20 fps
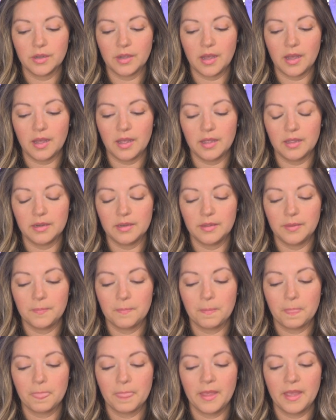God,
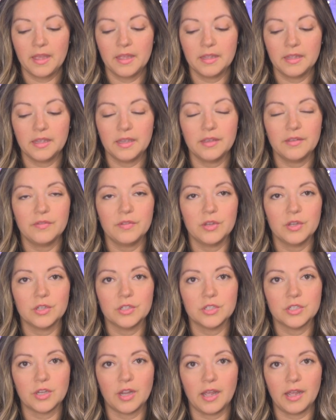give your
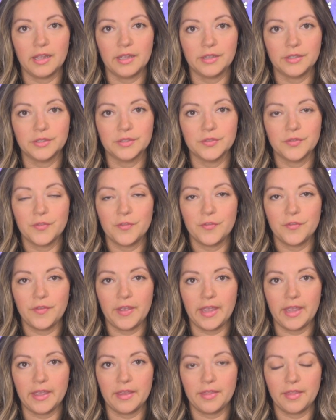child
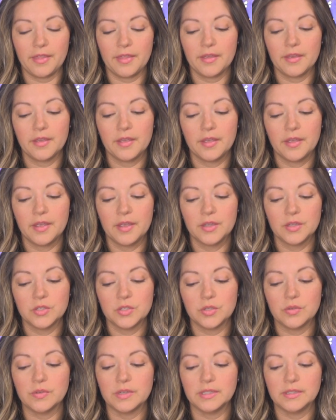faith
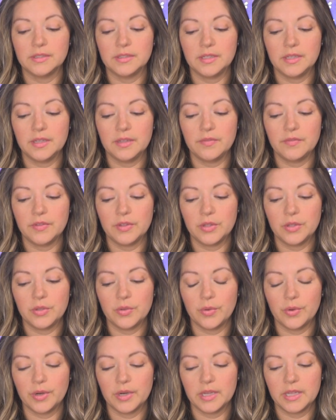to receive
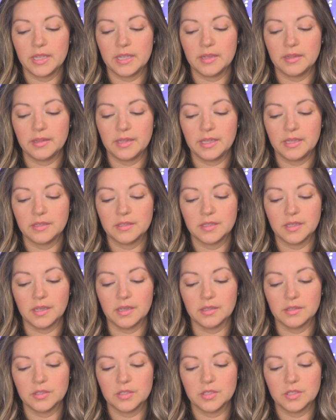your healing
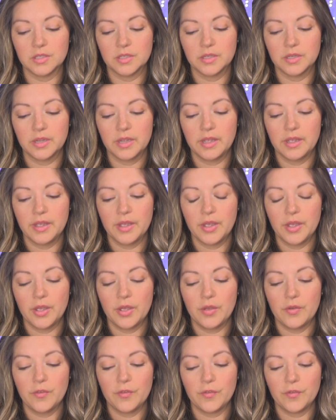touch.
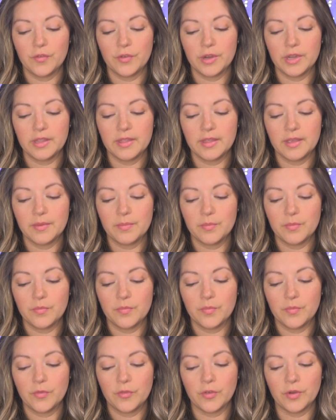Free them
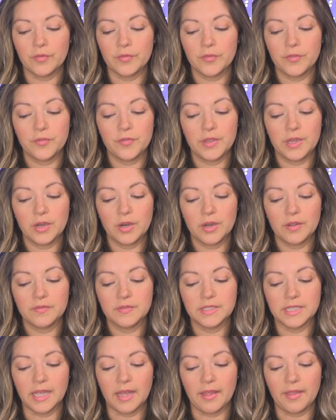from fear of
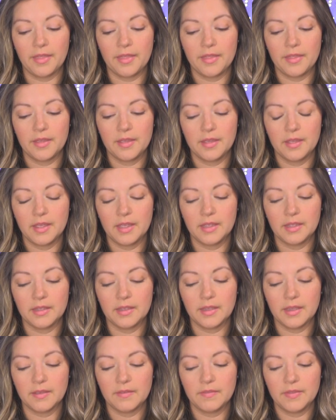death and
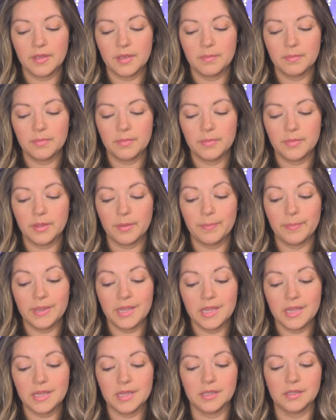give them the
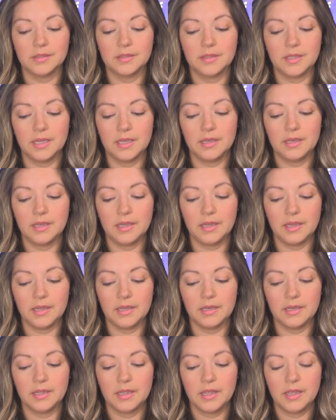peace they
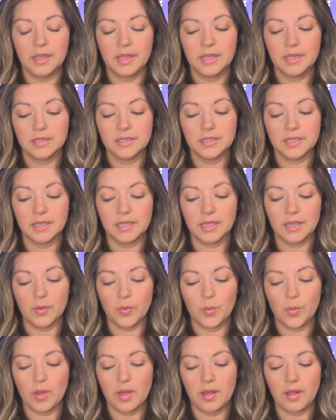need to get
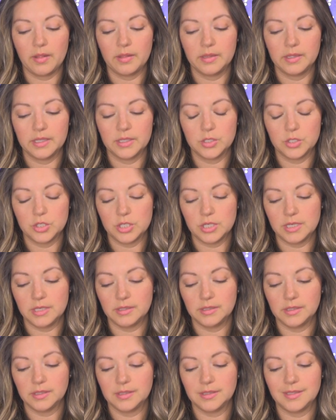well. In
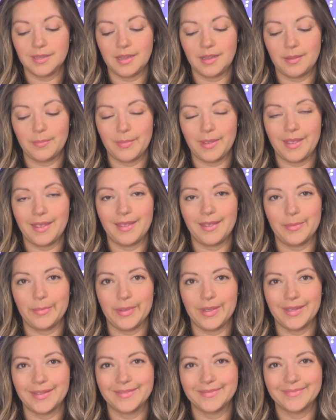Jesus' name,
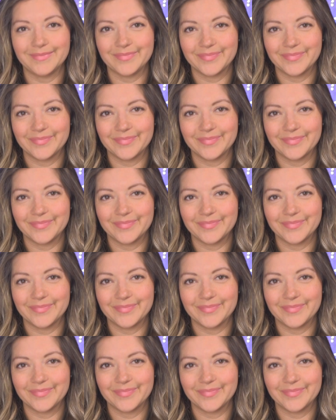amen.